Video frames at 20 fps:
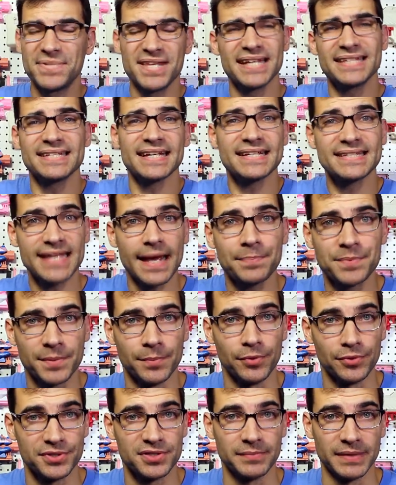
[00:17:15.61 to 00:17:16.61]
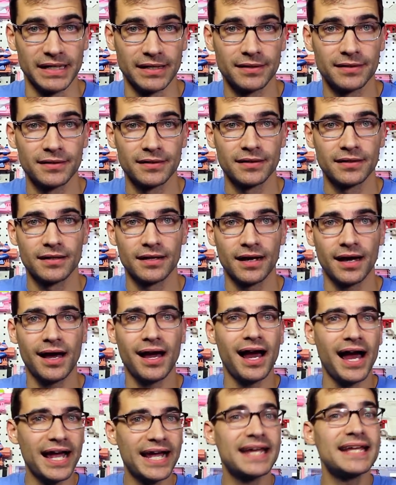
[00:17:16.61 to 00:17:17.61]
It's acceptable to me.
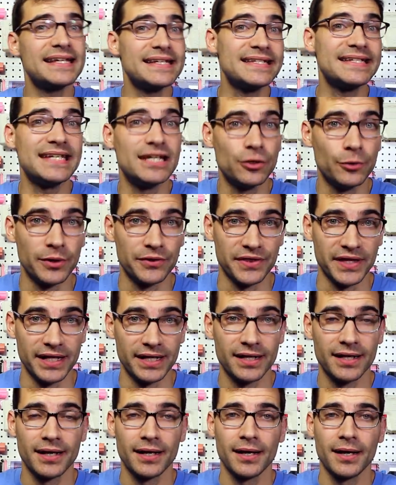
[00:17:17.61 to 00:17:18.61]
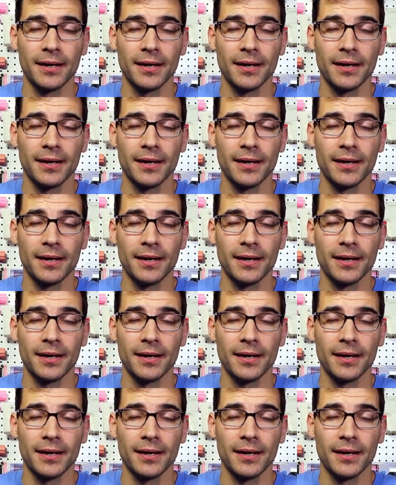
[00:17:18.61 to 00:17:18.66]
I can deal with it,